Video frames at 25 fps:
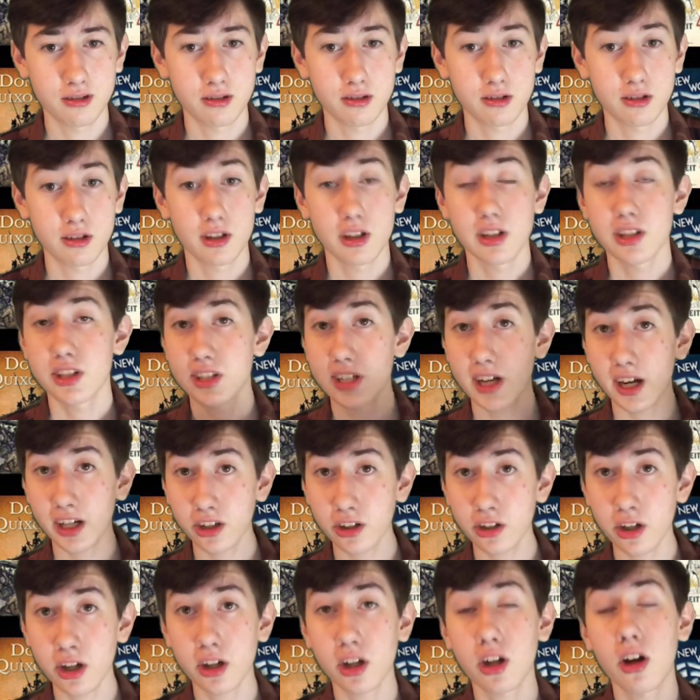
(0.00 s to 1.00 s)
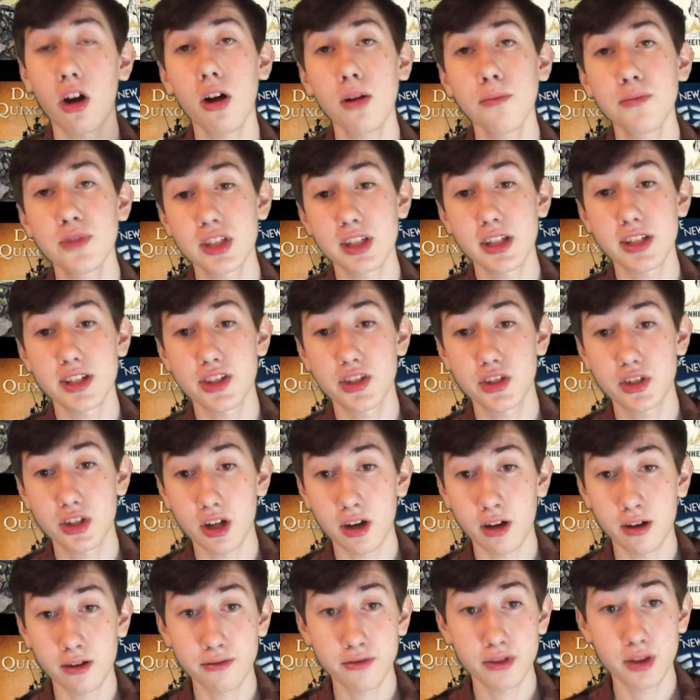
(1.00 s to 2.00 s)
Stacker.com's list
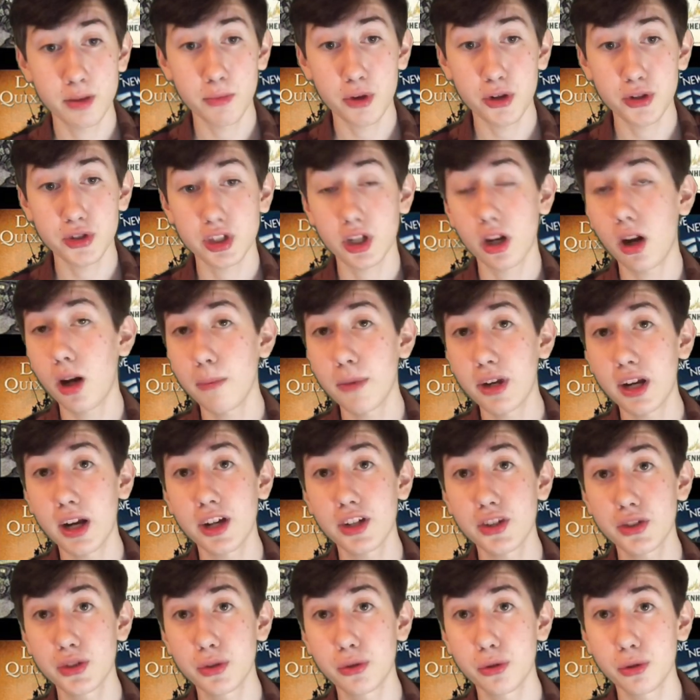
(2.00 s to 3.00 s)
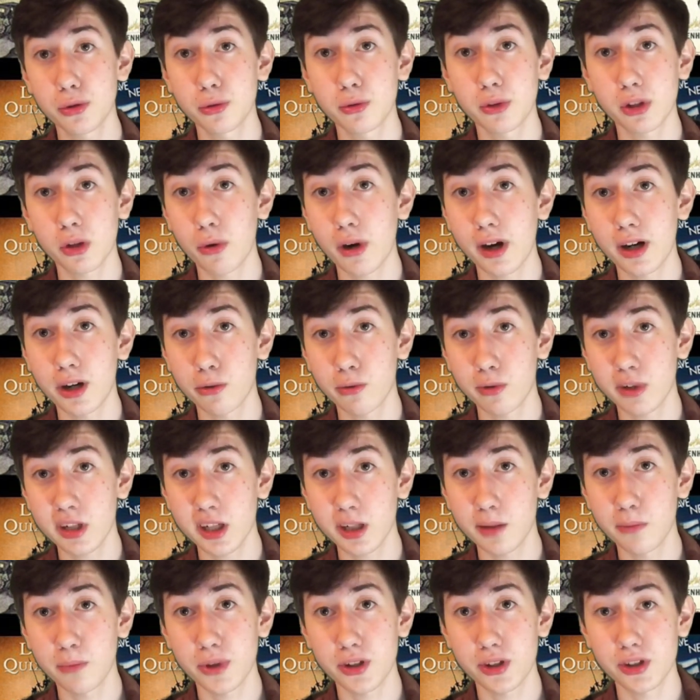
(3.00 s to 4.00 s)
of the most common high school required
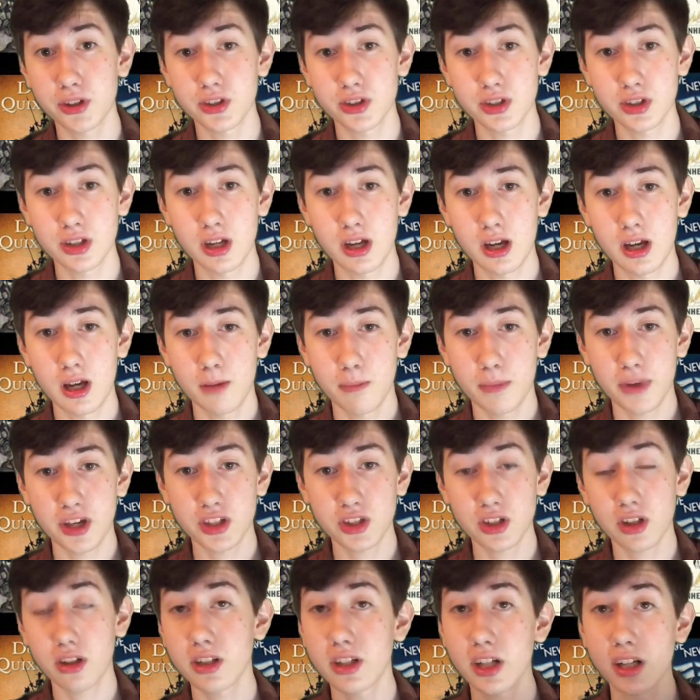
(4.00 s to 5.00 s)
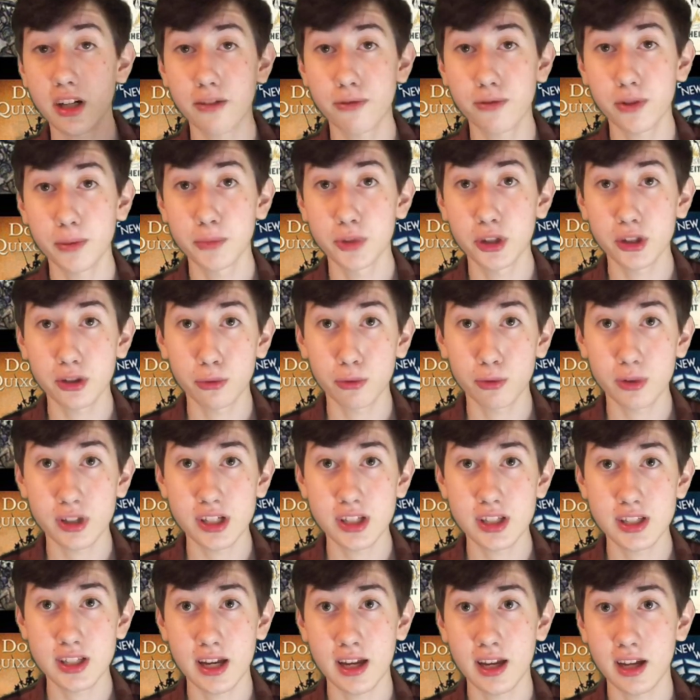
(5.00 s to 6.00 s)
reading books, based on data from
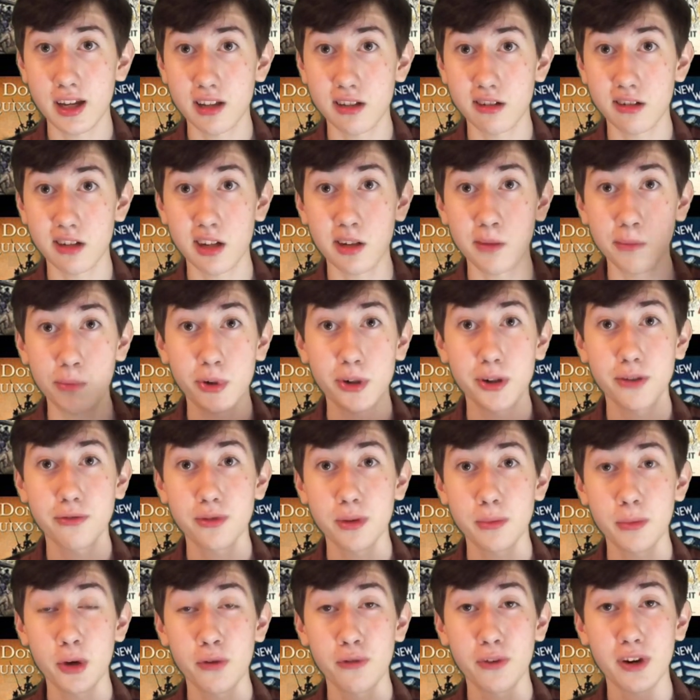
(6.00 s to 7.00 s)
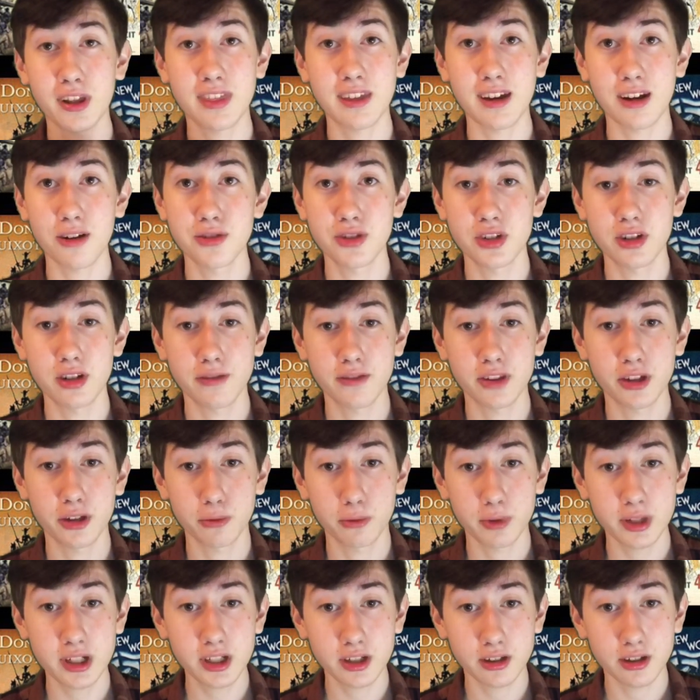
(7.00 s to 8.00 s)
Goodreads and input from over 1,000 of their
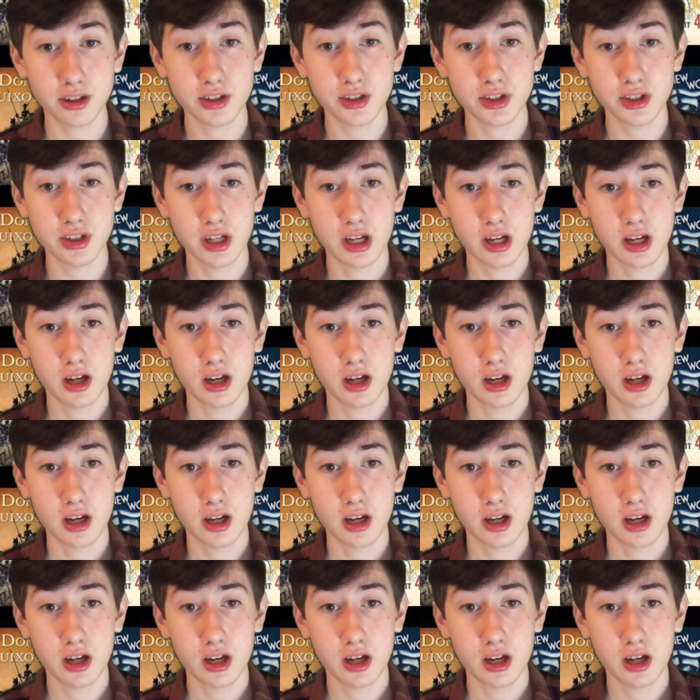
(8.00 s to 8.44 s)
readers,